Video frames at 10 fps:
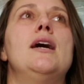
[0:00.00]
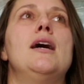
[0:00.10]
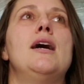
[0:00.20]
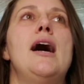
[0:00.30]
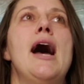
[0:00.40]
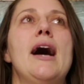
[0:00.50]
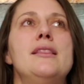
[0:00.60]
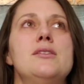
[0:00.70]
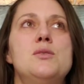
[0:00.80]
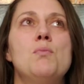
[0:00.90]
I had
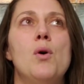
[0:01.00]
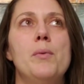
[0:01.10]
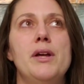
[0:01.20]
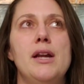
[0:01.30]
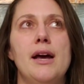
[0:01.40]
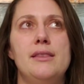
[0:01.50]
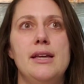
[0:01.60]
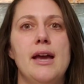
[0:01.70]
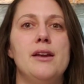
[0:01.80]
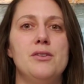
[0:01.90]
this moment at
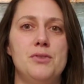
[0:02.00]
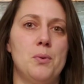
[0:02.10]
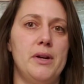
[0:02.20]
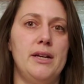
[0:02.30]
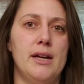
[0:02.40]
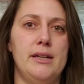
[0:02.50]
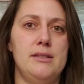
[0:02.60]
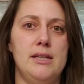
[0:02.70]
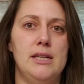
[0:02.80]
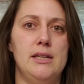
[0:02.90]
the end of
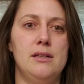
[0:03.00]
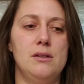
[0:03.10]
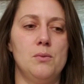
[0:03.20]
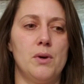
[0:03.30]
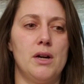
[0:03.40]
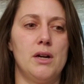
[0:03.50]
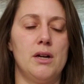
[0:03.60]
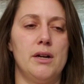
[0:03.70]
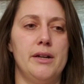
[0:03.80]
2019 where